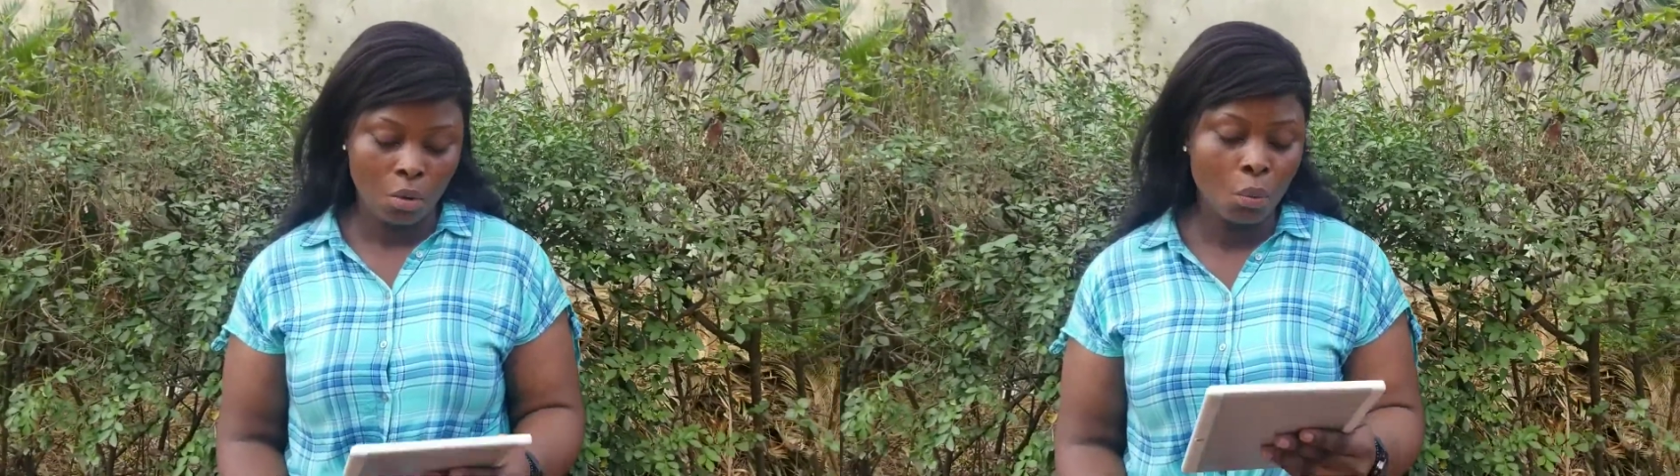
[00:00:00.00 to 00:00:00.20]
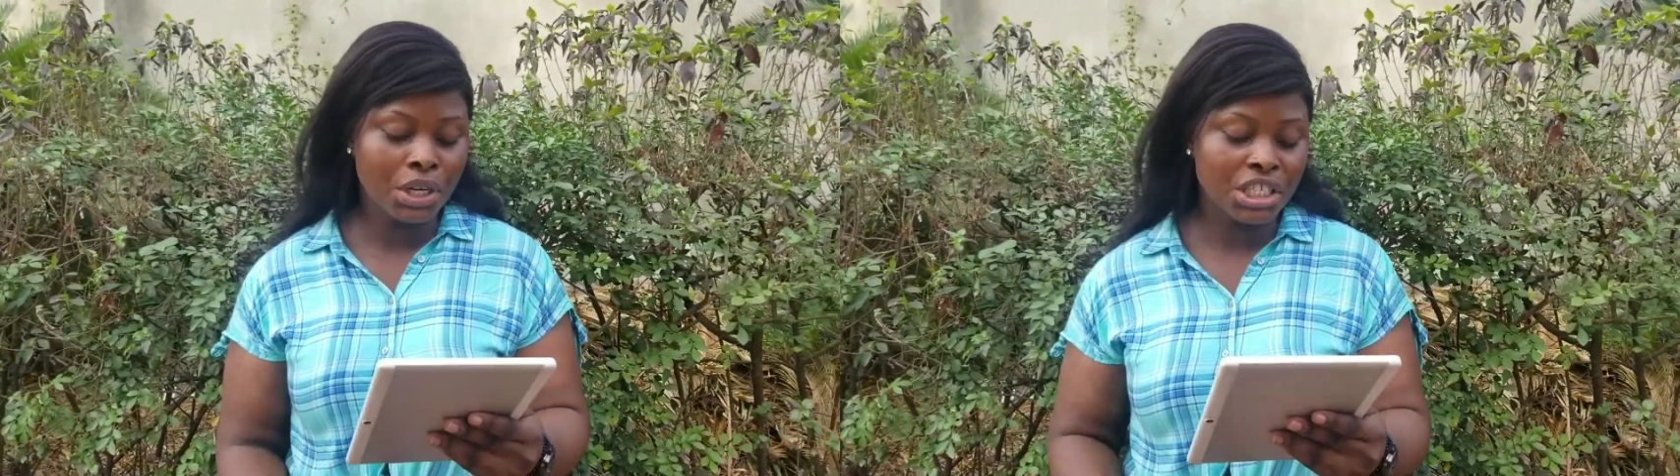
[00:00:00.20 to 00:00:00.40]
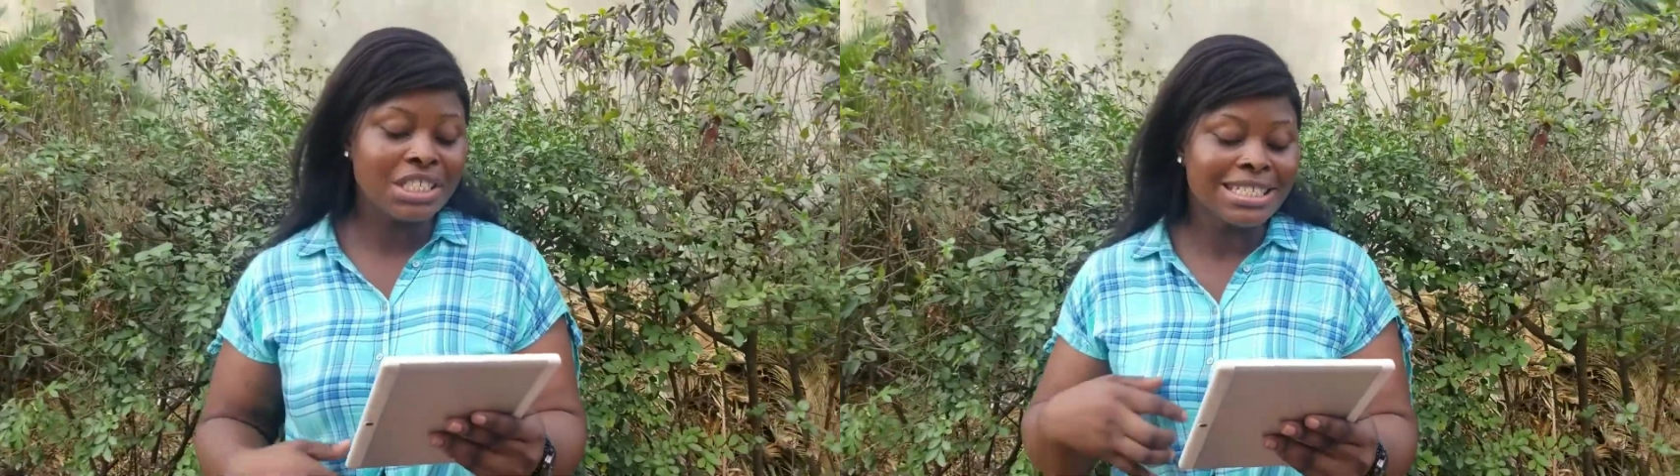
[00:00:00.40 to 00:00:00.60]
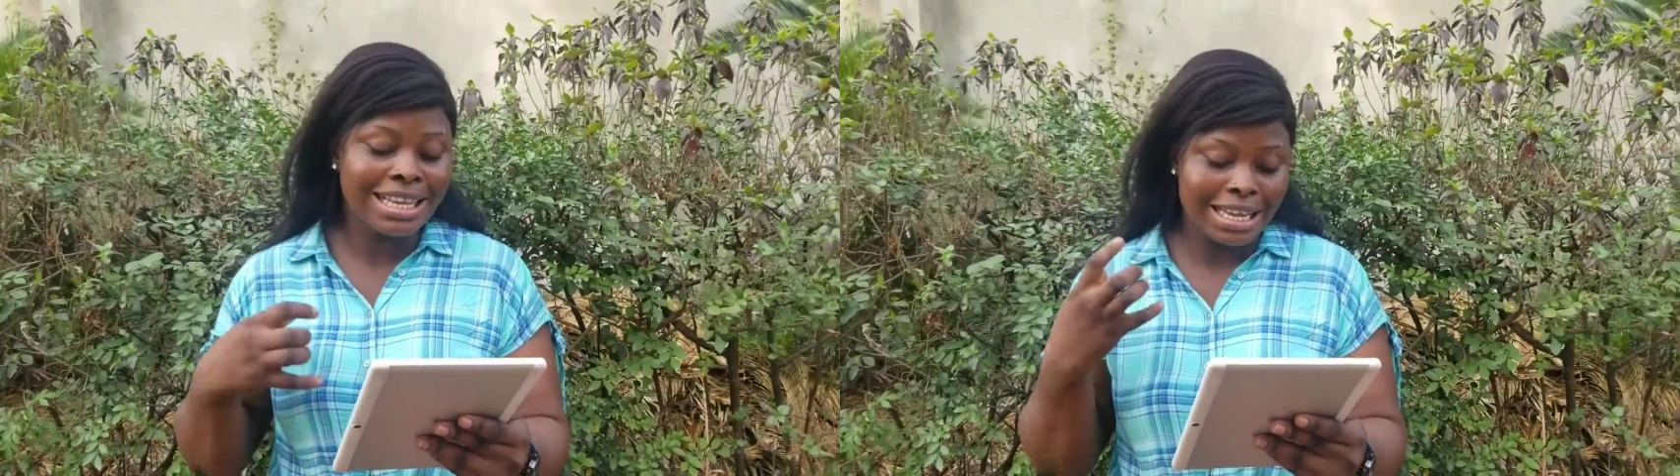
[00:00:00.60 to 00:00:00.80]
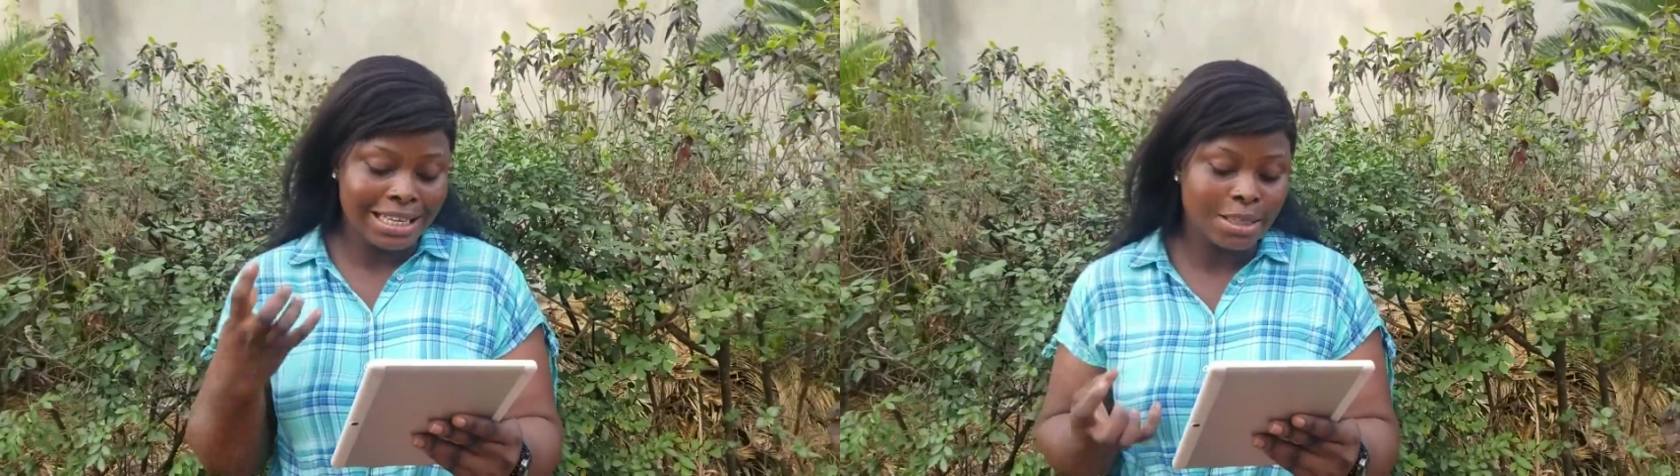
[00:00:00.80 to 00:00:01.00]
which
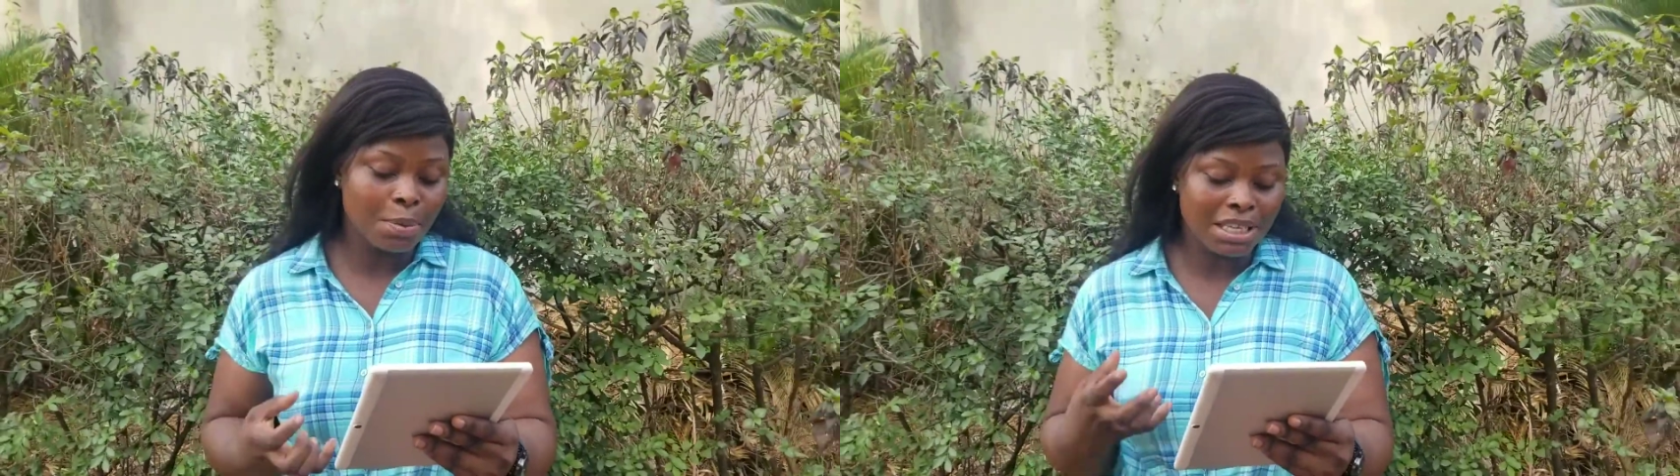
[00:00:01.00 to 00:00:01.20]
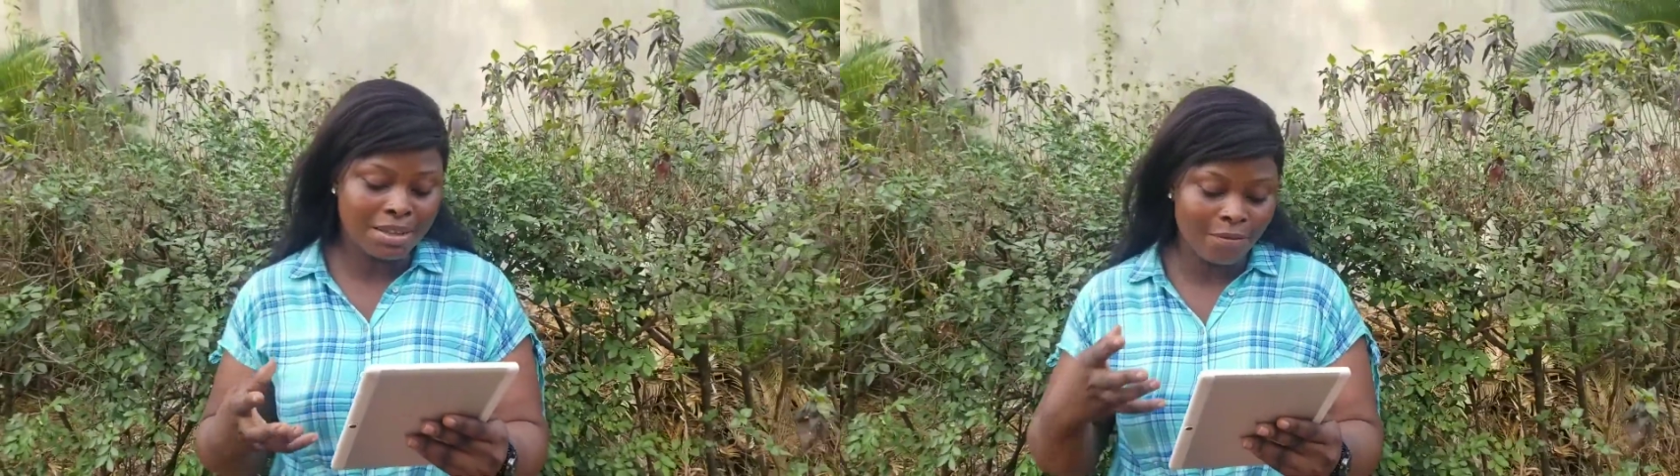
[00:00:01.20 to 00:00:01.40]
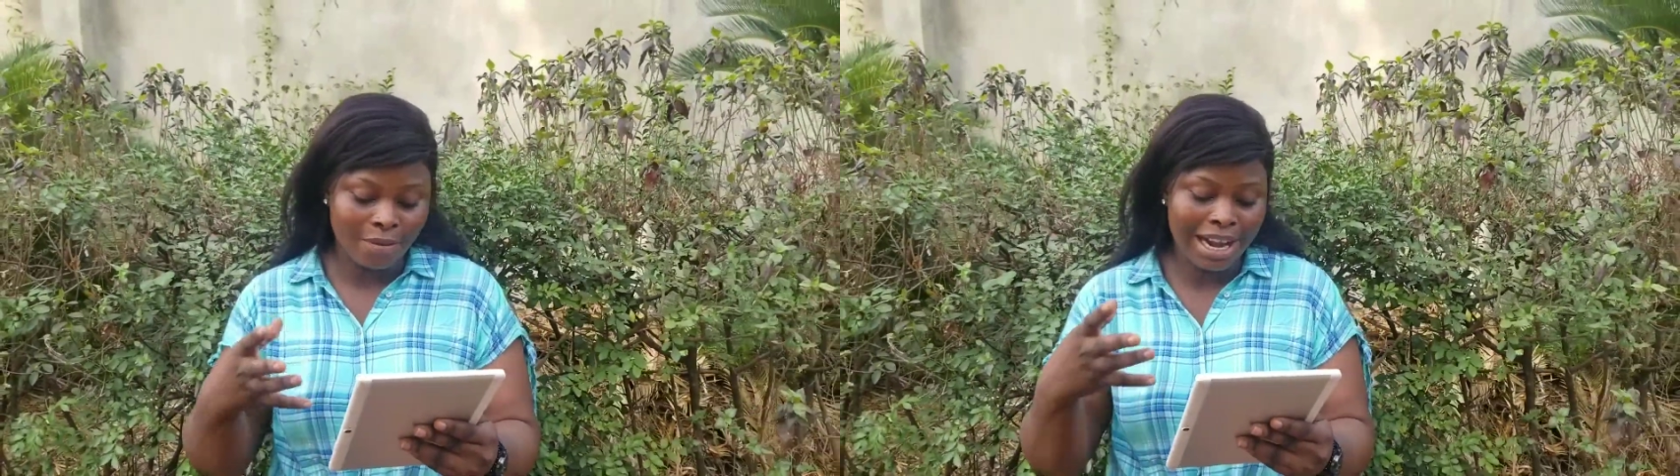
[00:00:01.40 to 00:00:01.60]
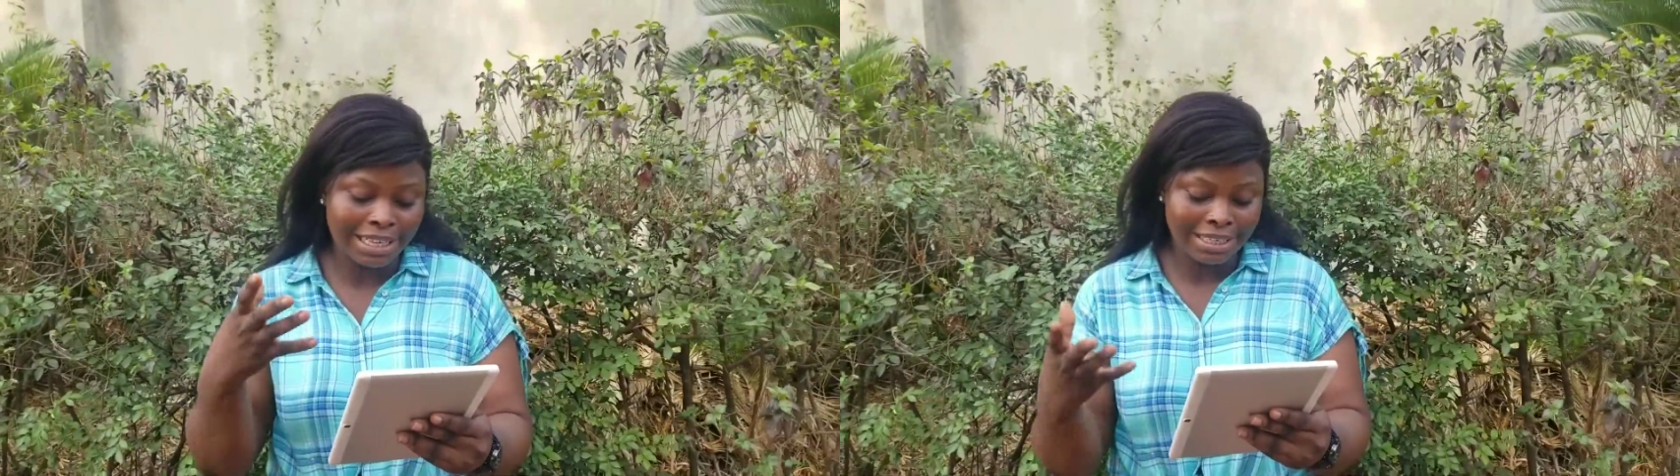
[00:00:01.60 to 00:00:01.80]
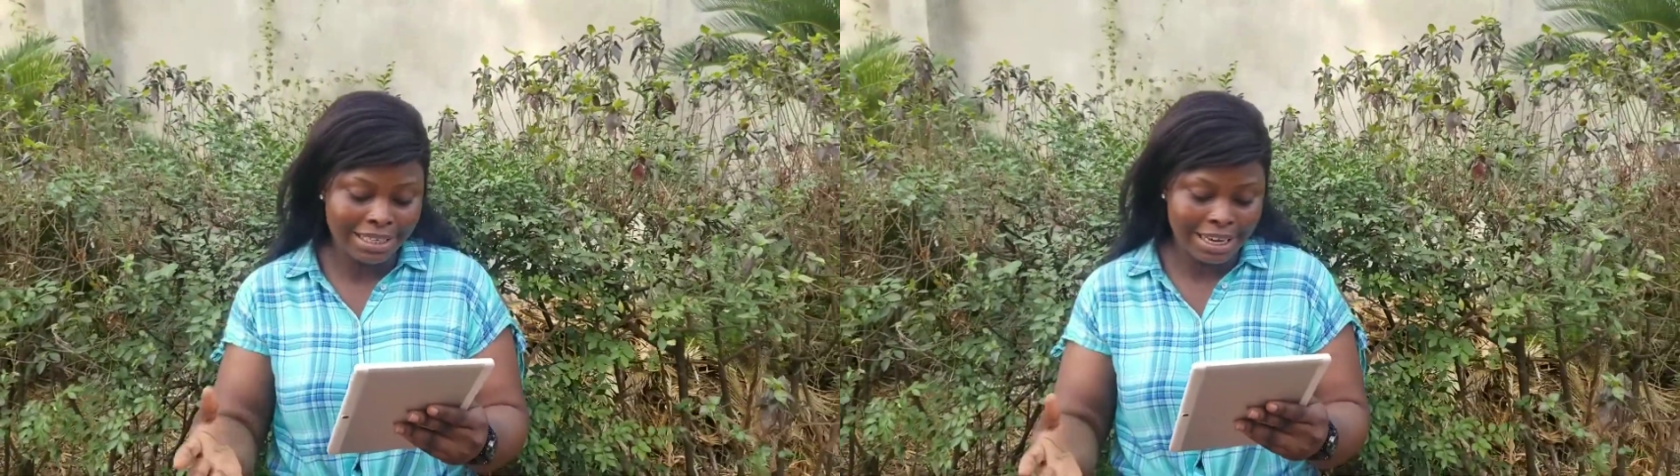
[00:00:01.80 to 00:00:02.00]
they specify
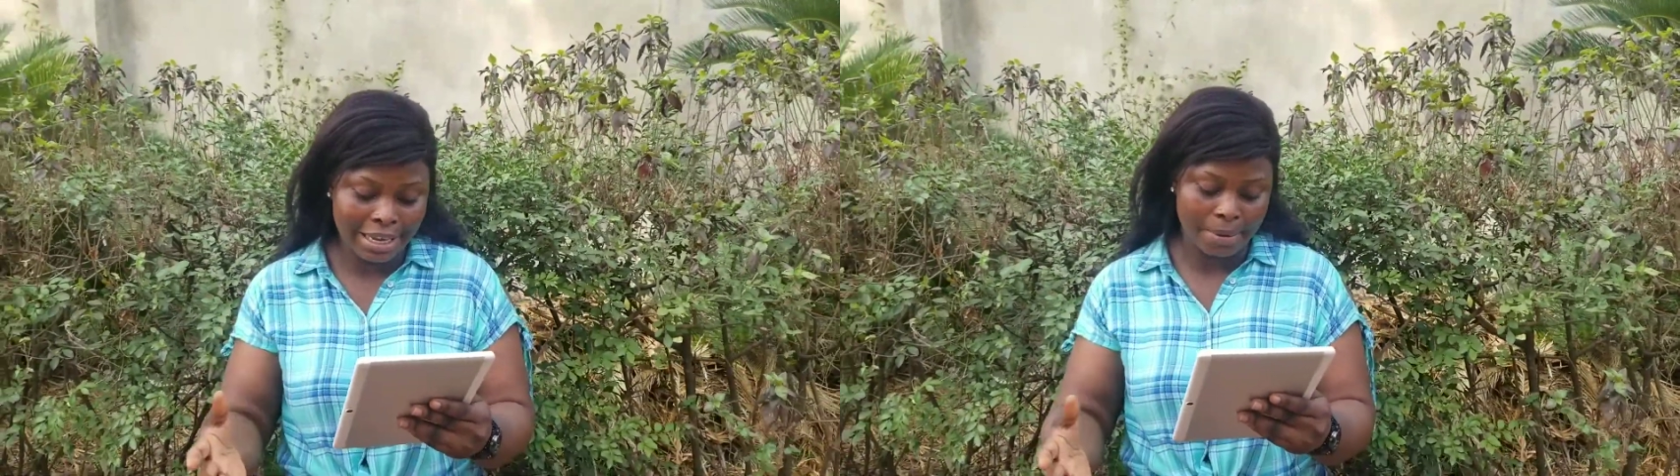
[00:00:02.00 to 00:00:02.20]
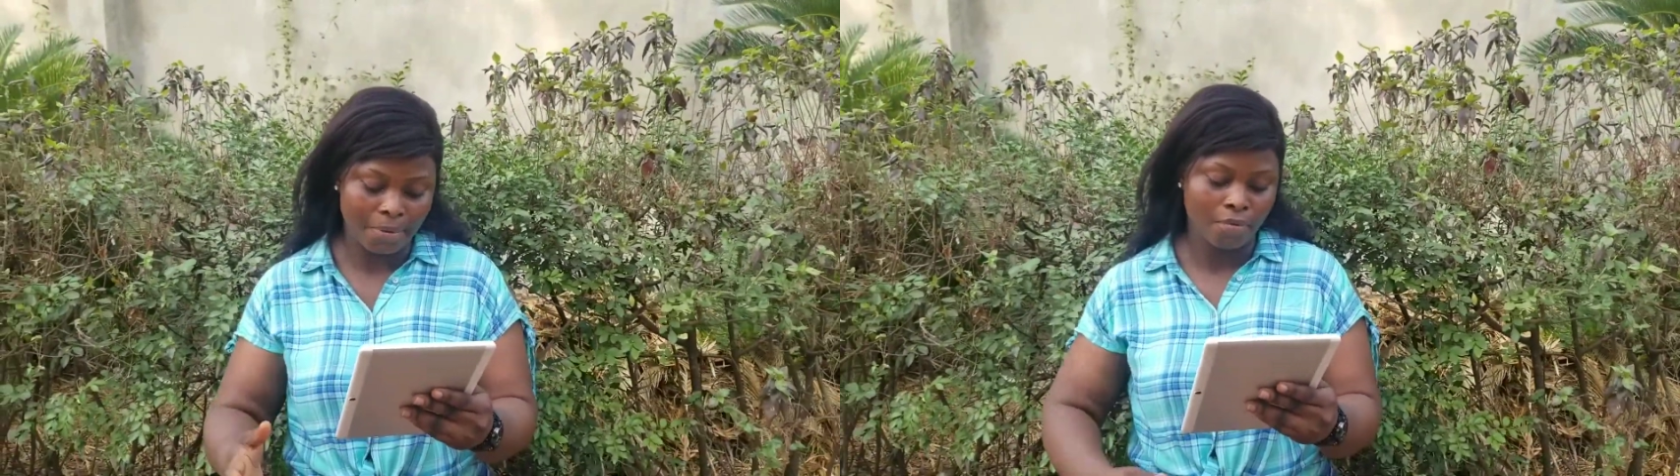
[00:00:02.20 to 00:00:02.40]
there.